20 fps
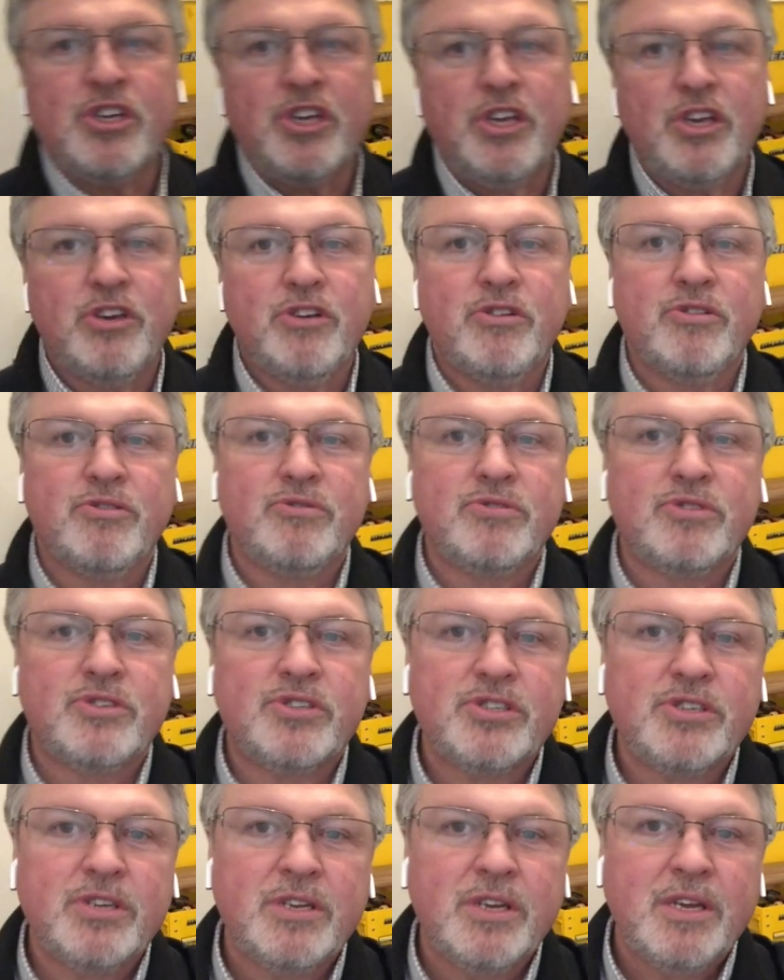to
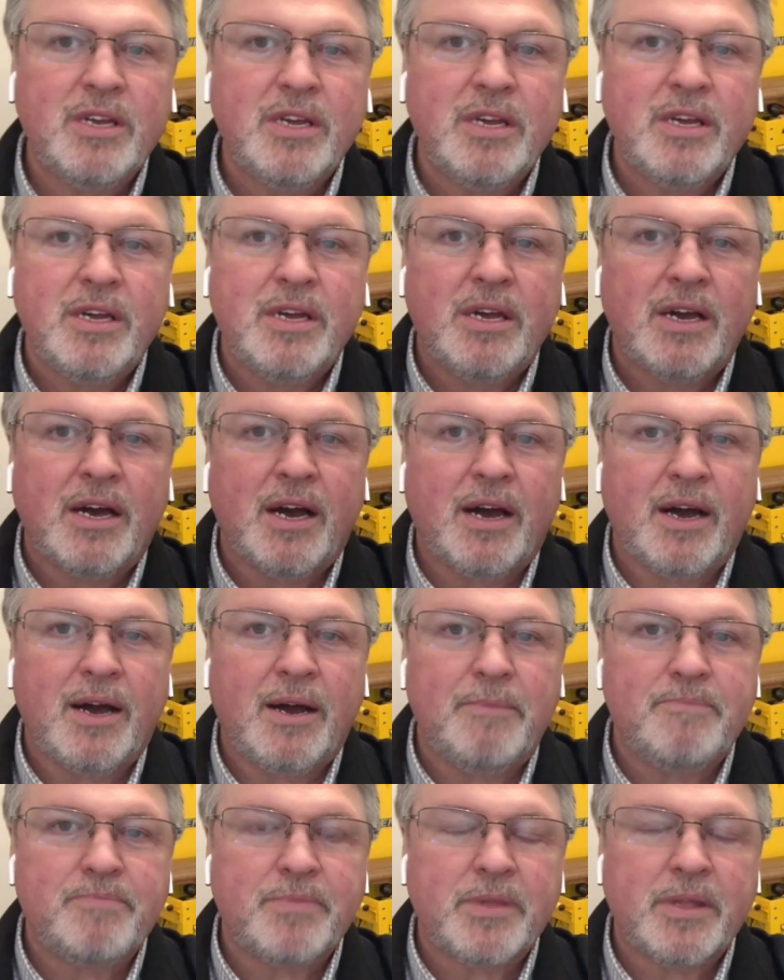use
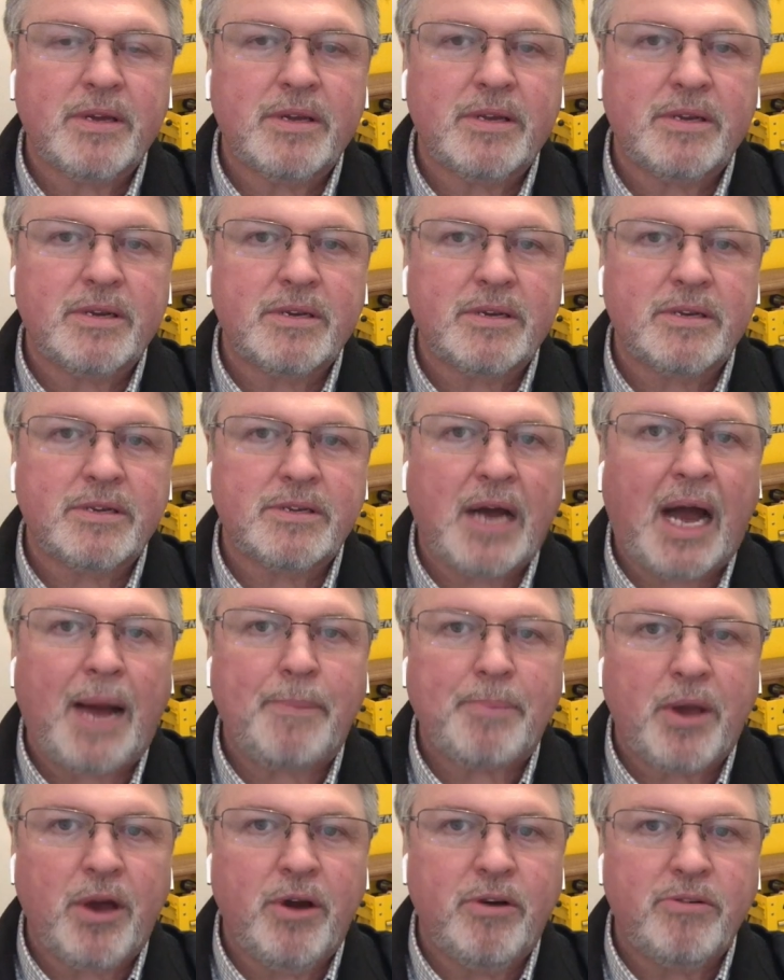um,
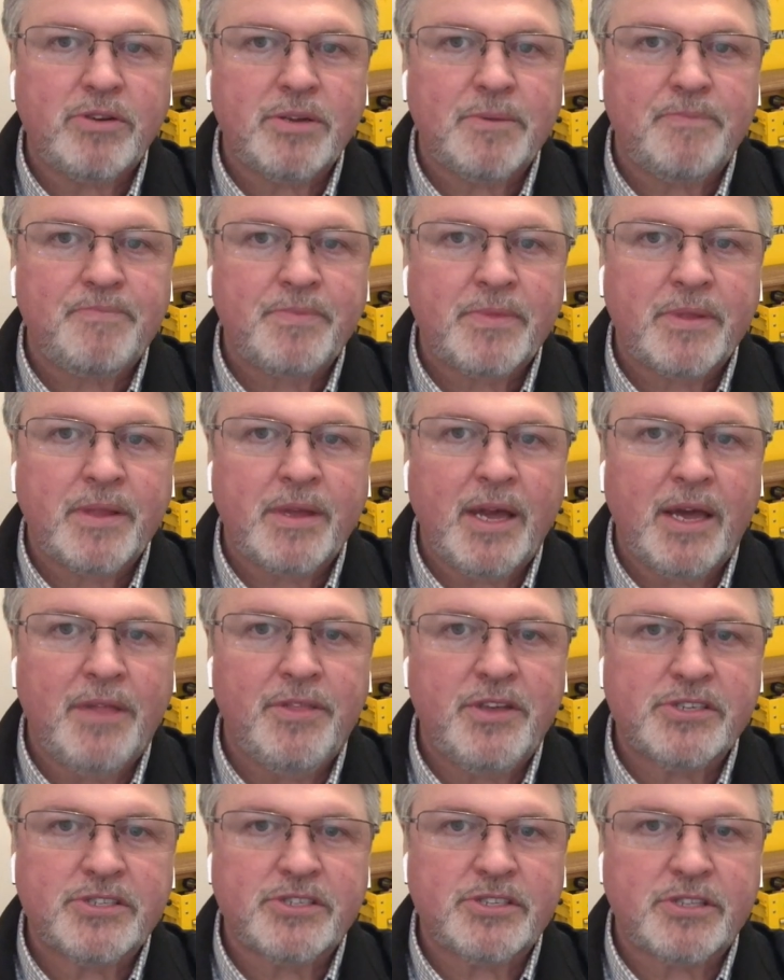Top Coat,
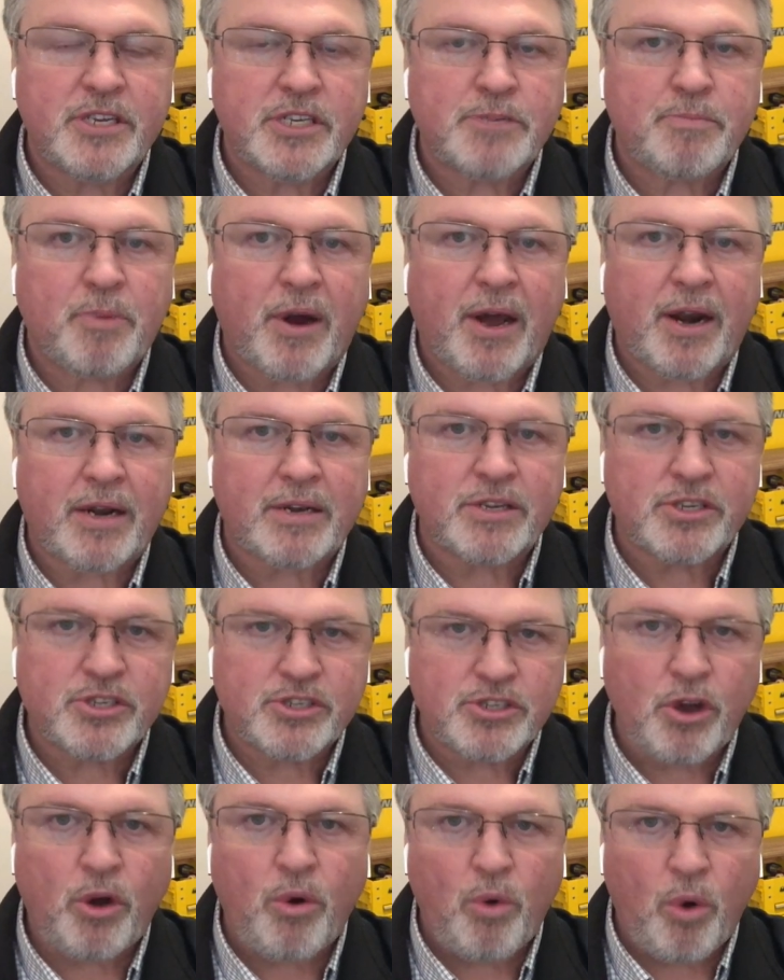and this this product is
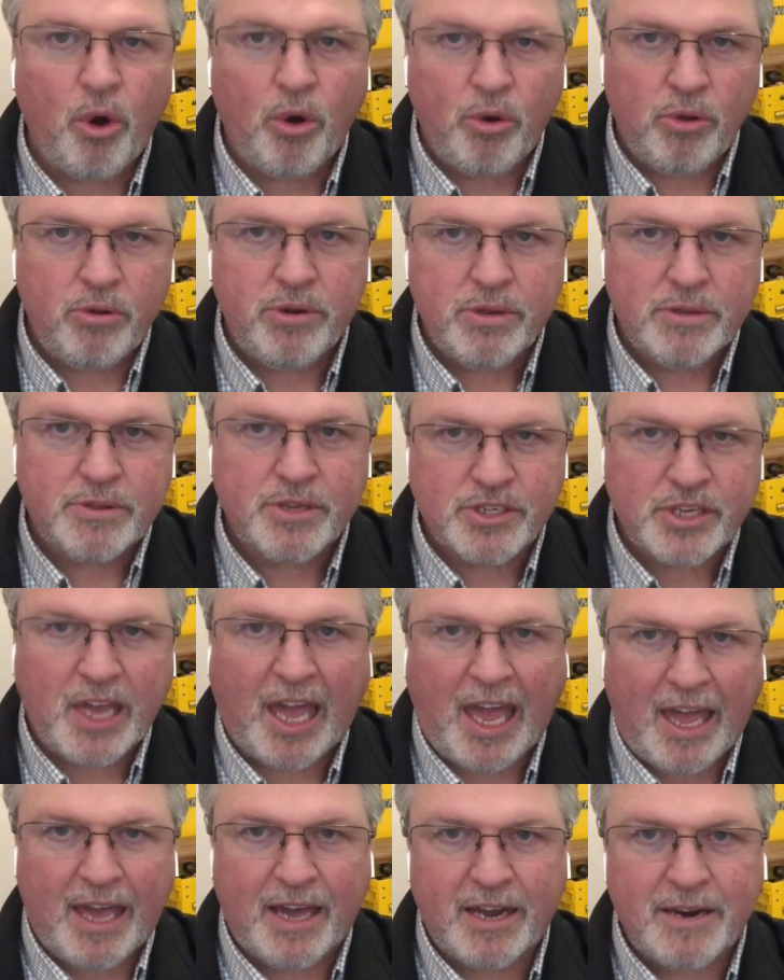so old, this
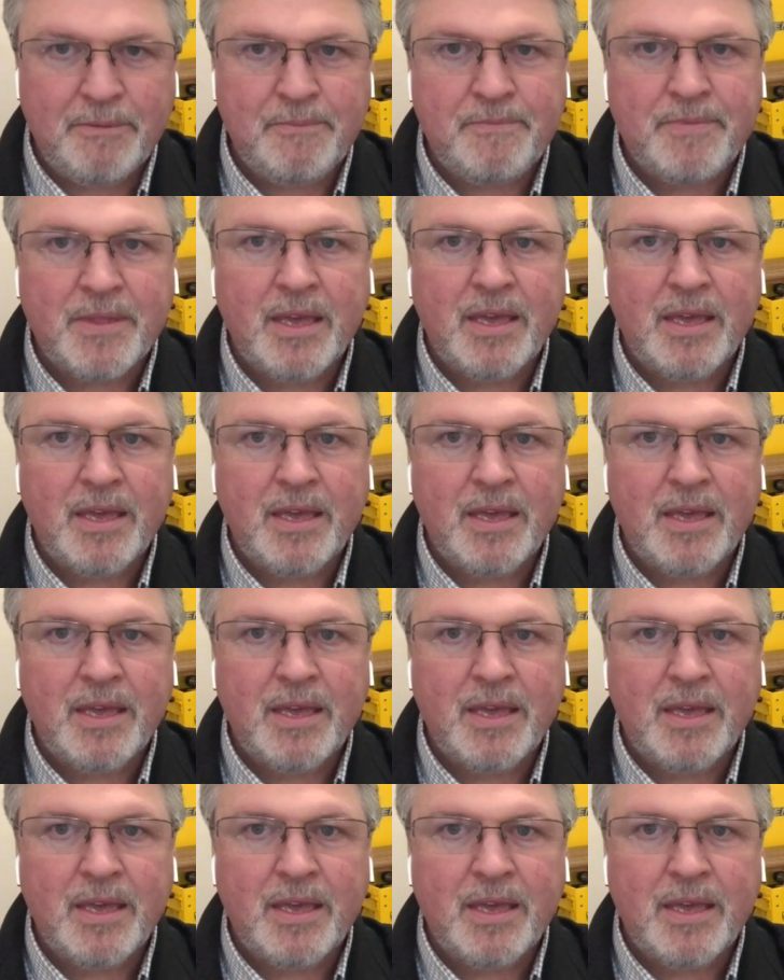can,